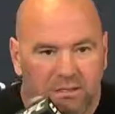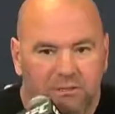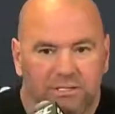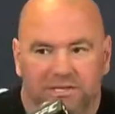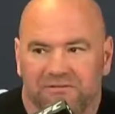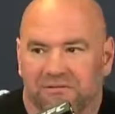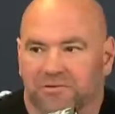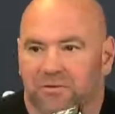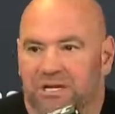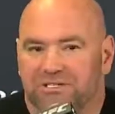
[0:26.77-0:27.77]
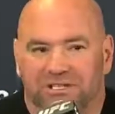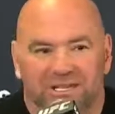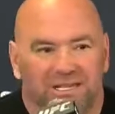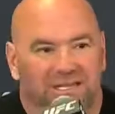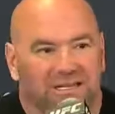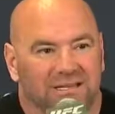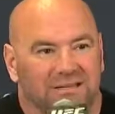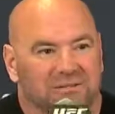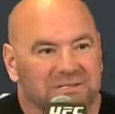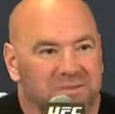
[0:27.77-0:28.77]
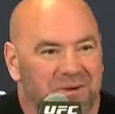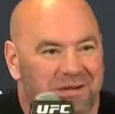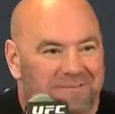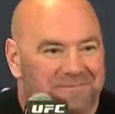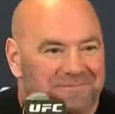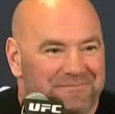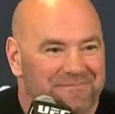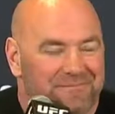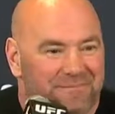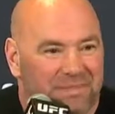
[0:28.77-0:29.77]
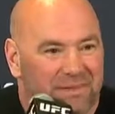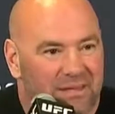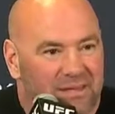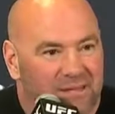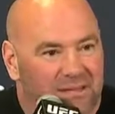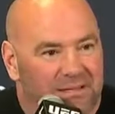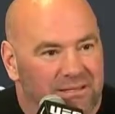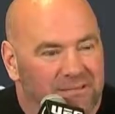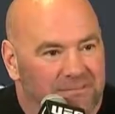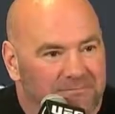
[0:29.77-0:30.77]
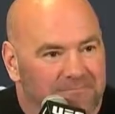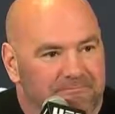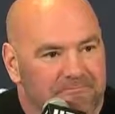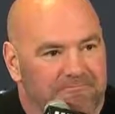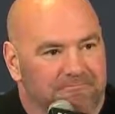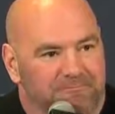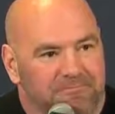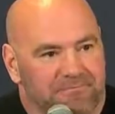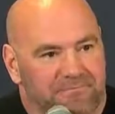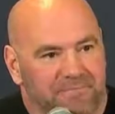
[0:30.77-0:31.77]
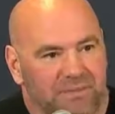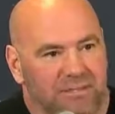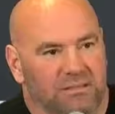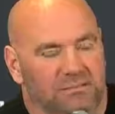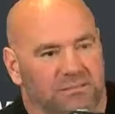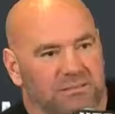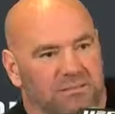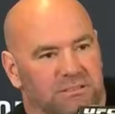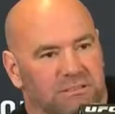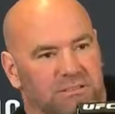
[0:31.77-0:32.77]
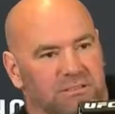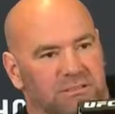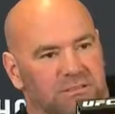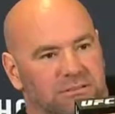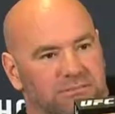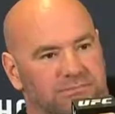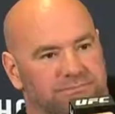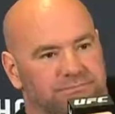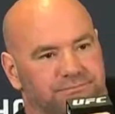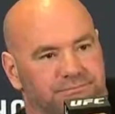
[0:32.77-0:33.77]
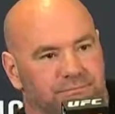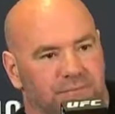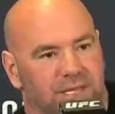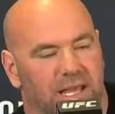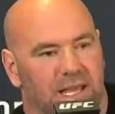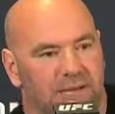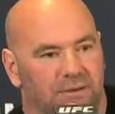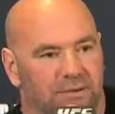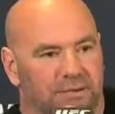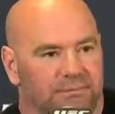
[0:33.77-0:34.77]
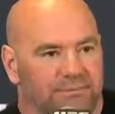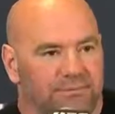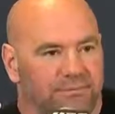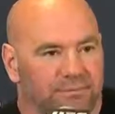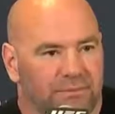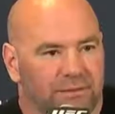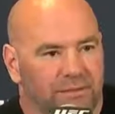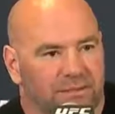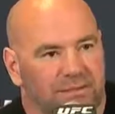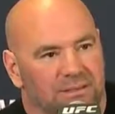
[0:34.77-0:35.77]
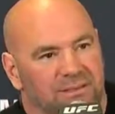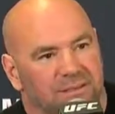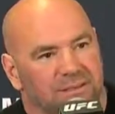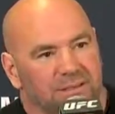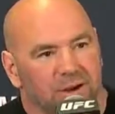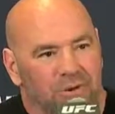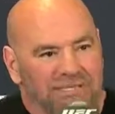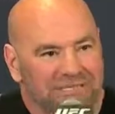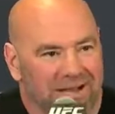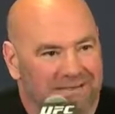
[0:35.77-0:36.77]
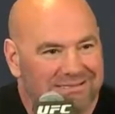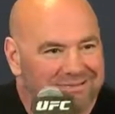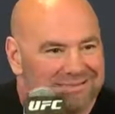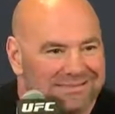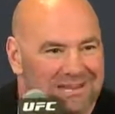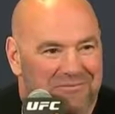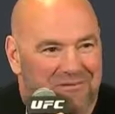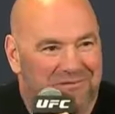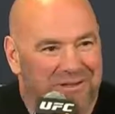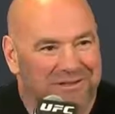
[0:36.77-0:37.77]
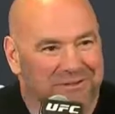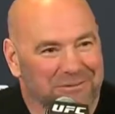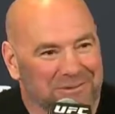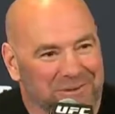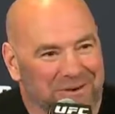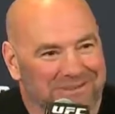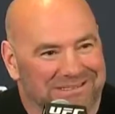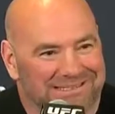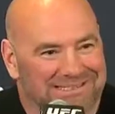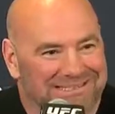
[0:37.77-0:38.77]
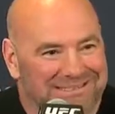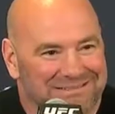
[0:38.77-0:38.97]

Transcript: Who's got the first question? What's up, buddy? How much? Was that a tough, tough call on the bonuses? First of all, that uh, Amir Khani night fight was pretty entertaining as well. Yeah, I agree. It always sucks. It's never fun doing the bonuses.